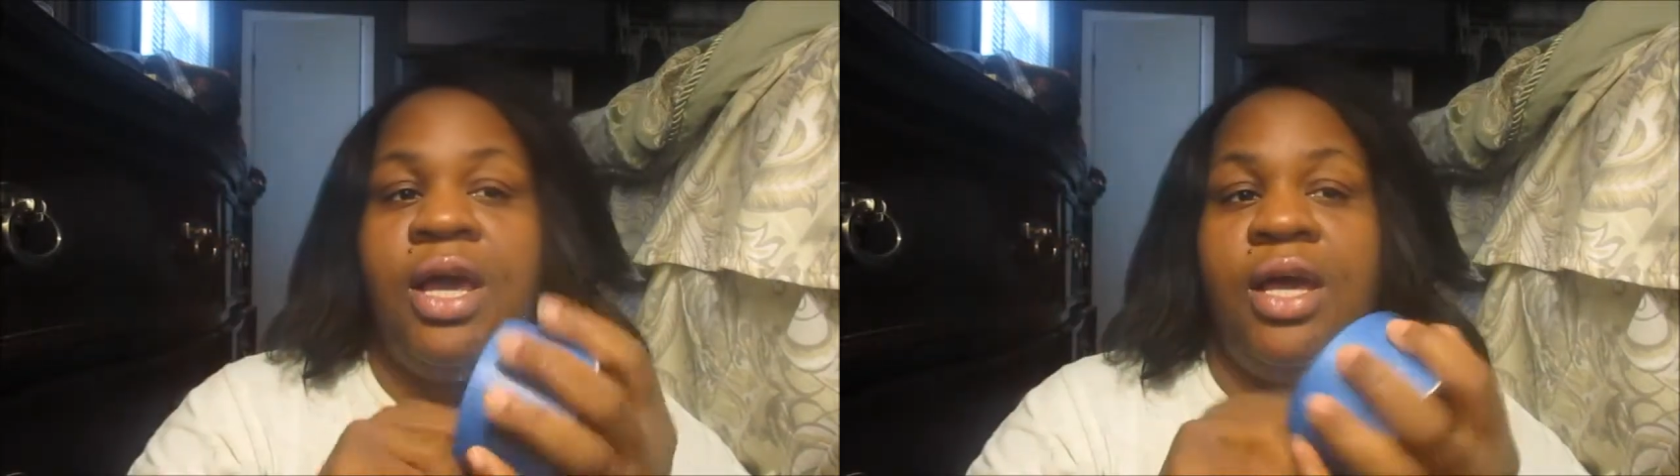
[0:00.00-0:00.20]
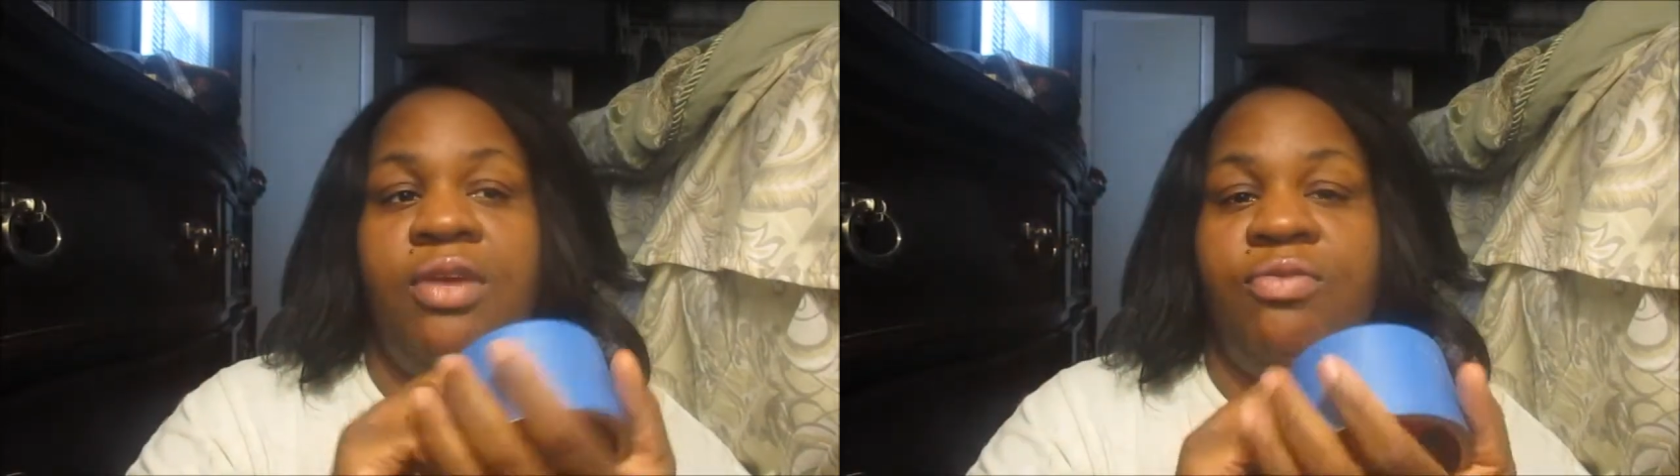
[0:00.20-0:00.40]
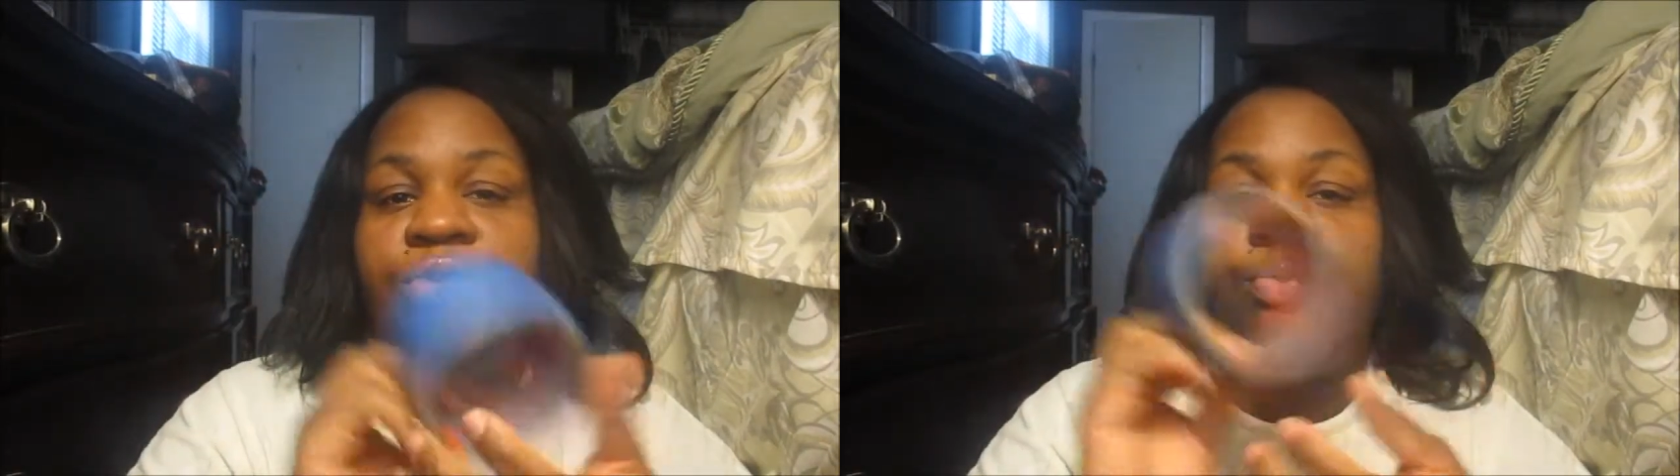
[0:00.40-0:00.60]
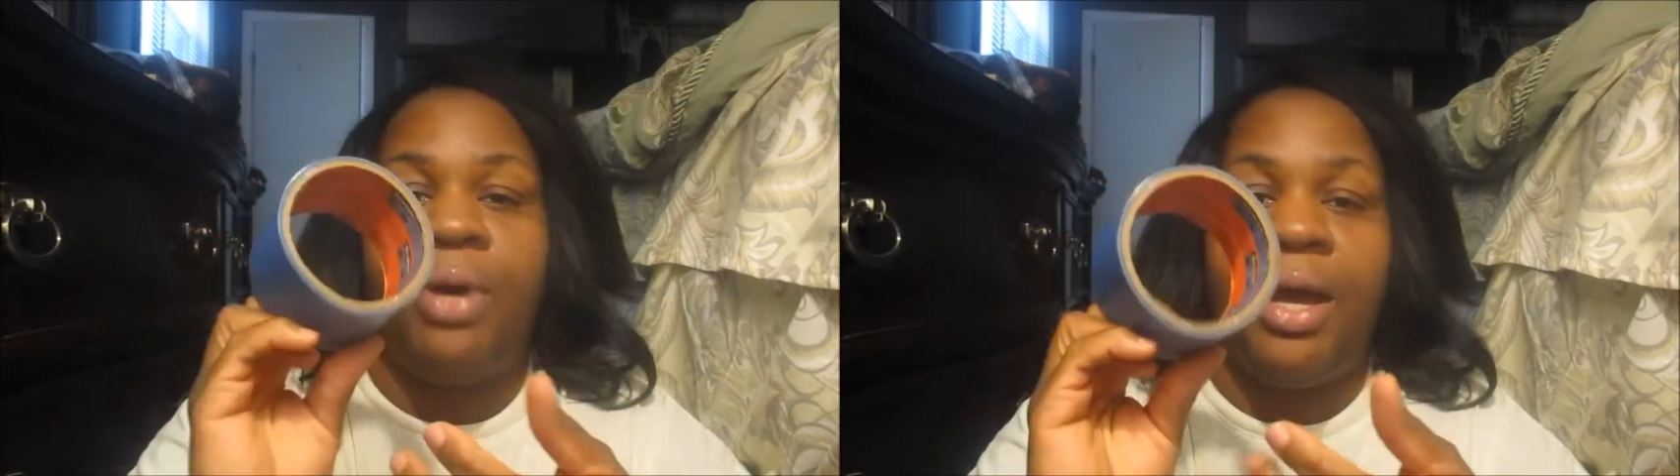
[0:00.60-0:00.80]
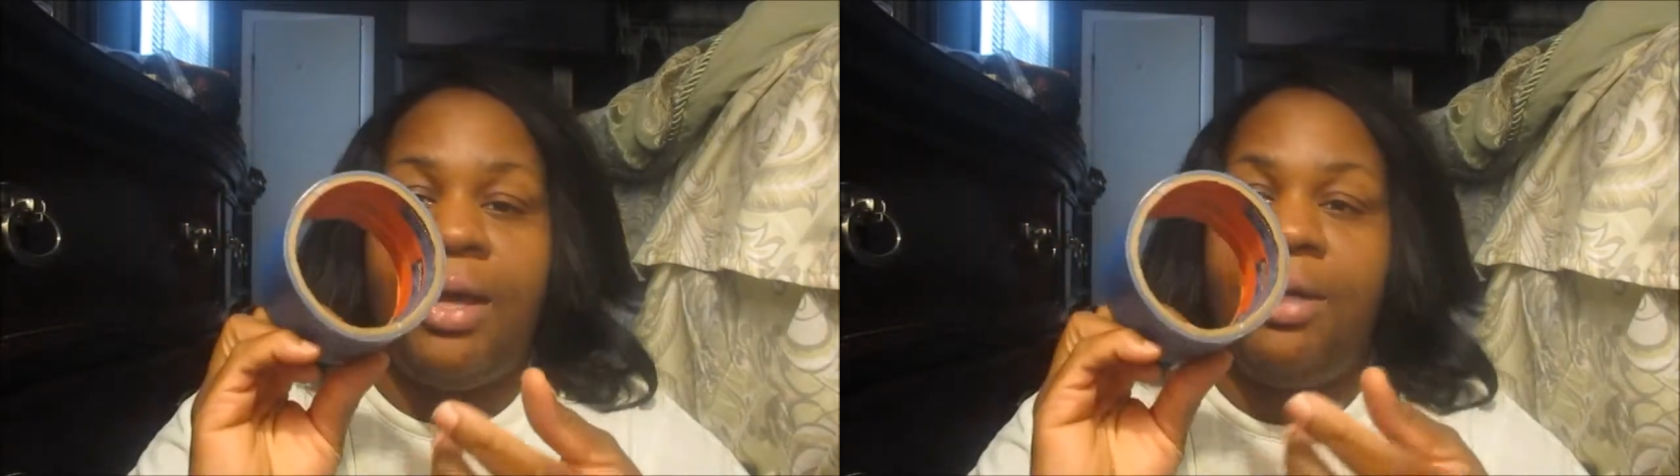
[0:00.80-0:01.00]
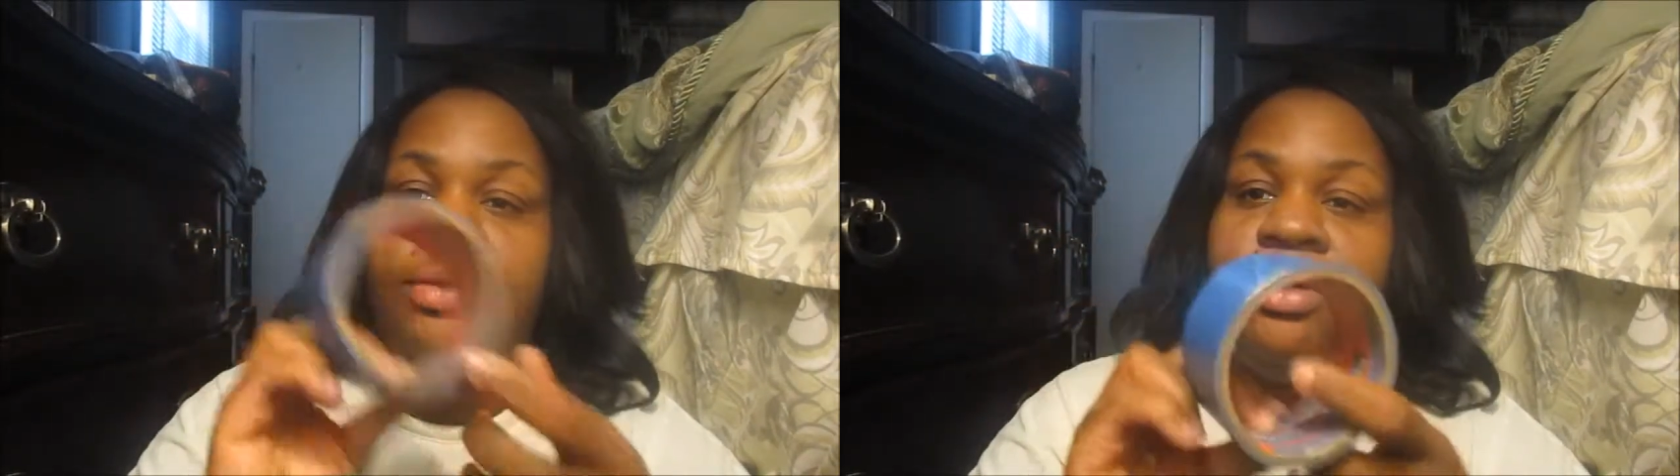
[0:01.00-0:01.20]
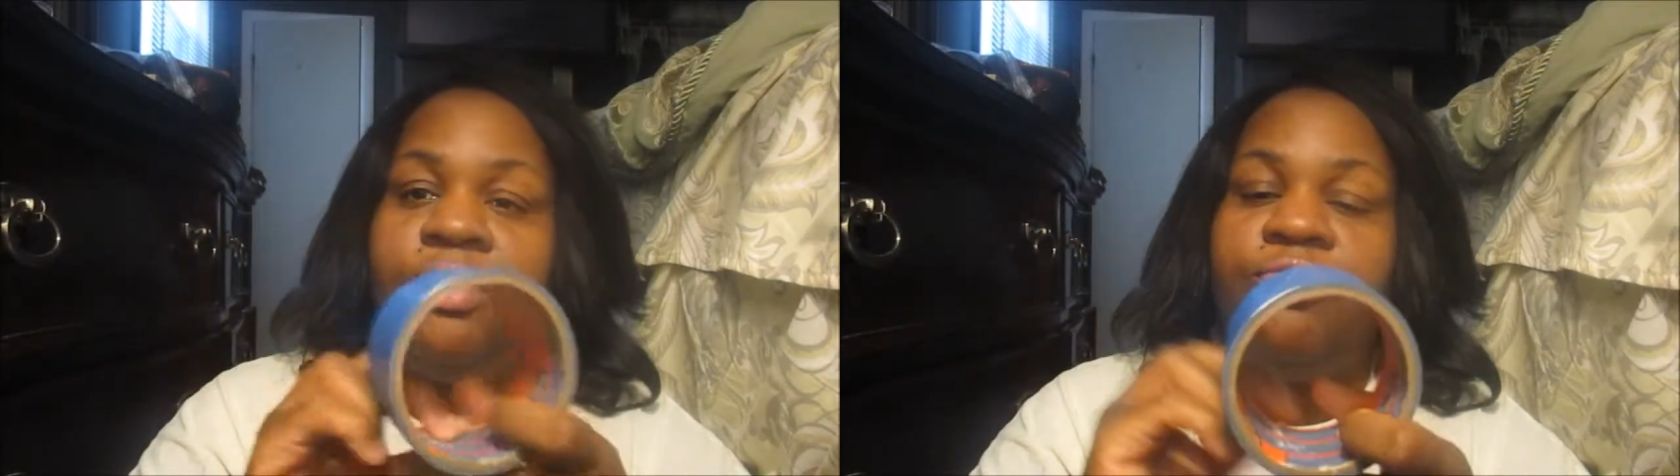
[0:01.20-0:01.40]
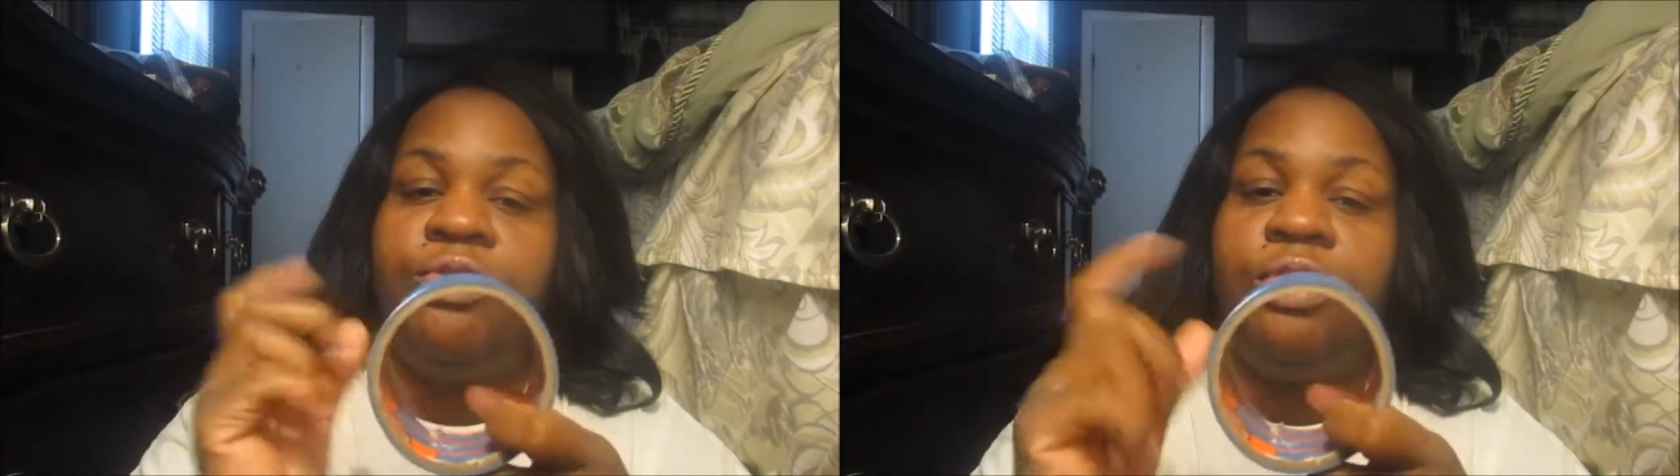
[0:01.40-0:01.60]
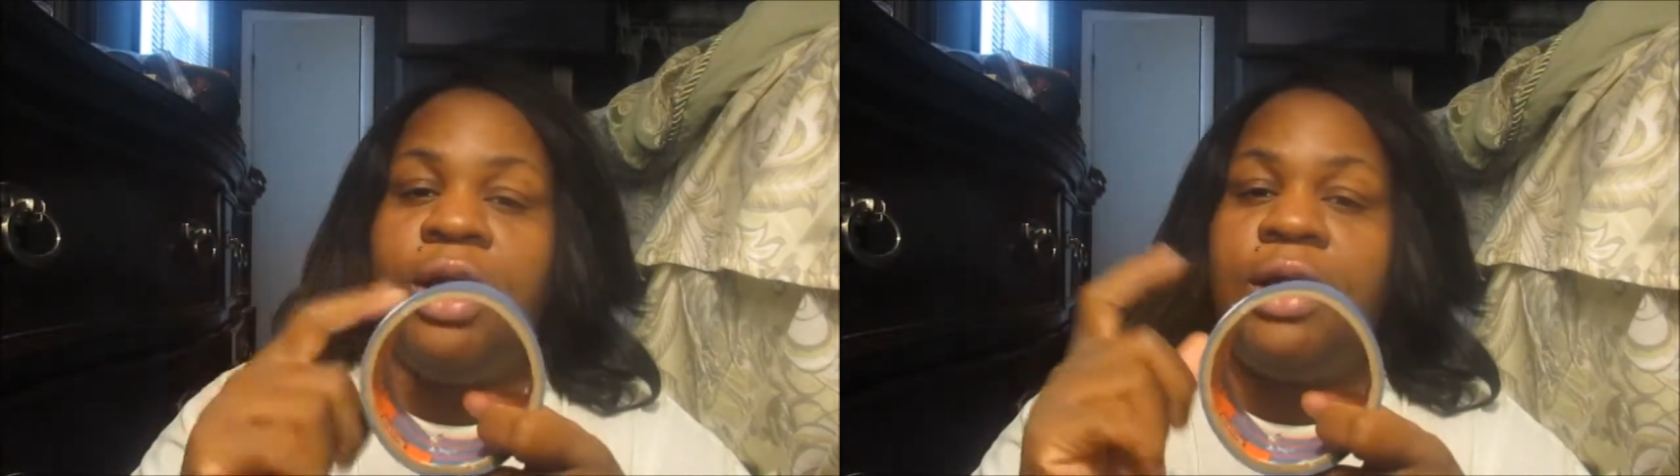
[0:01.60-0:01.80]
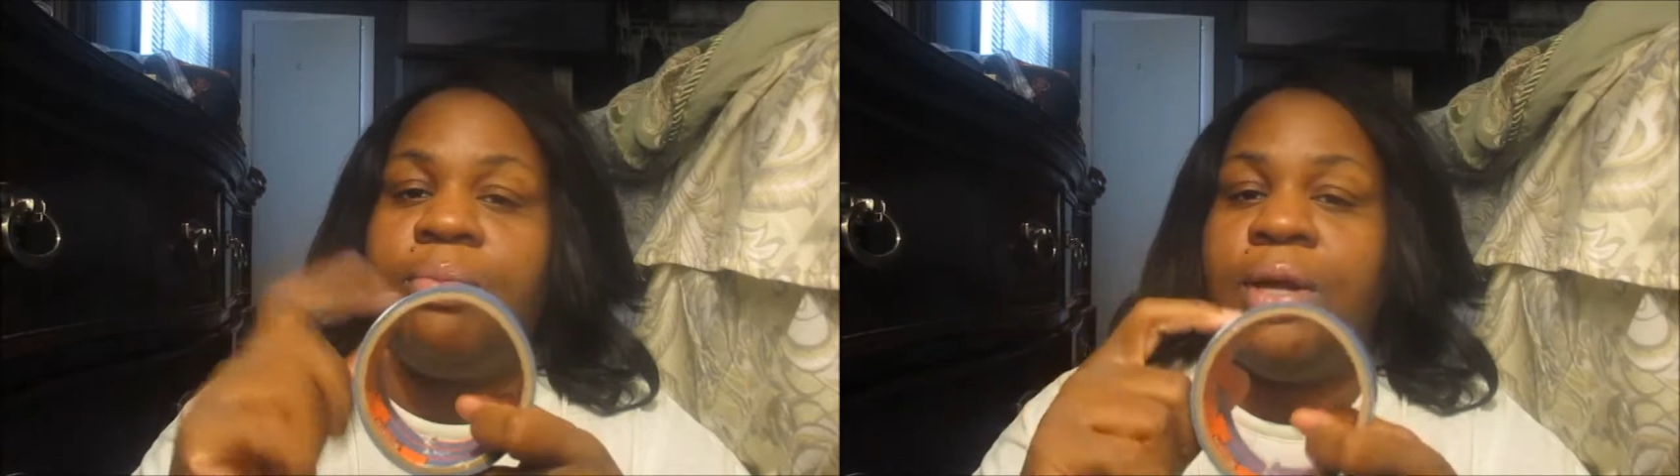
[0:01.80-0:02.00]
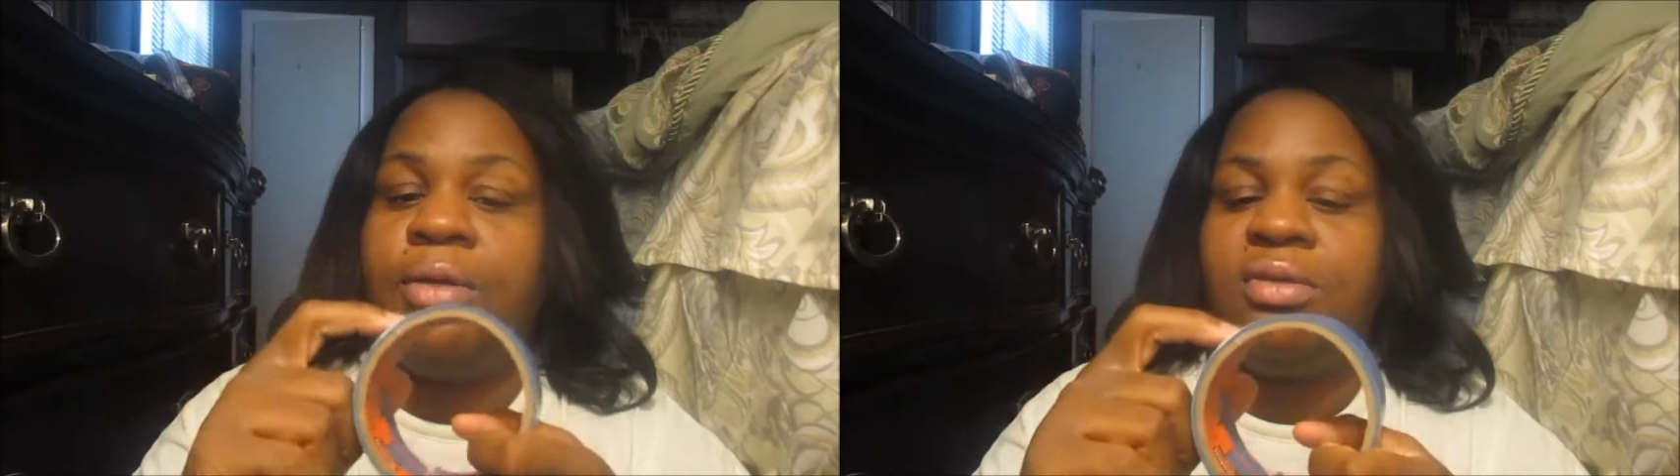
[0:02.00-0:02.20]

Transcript: And if you know how to paint,